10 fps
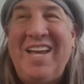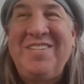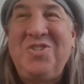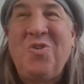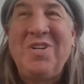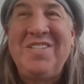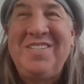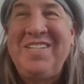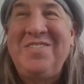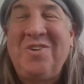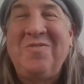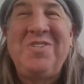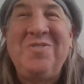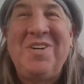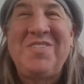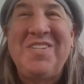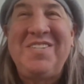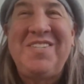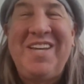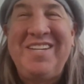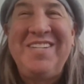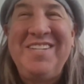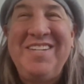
And Jordan leaned over to us and he said,